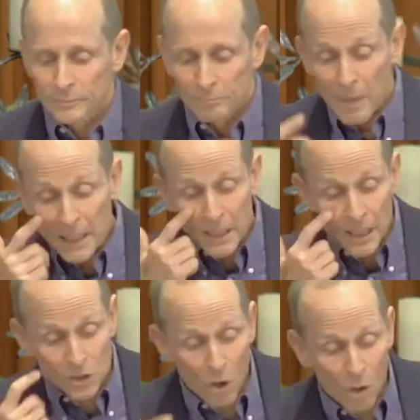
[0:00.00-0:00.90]
making
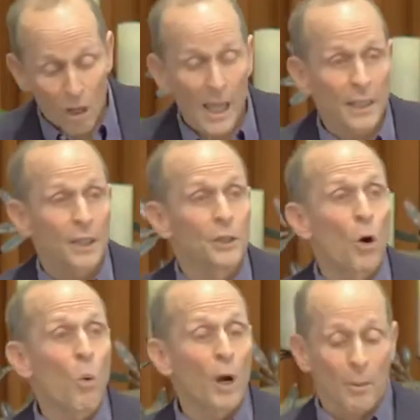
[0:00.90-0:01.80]
us all like a
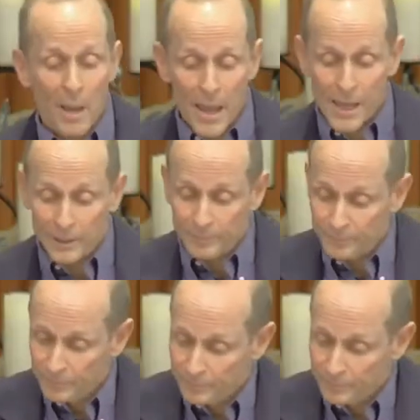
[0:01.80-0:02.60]
nowhere man,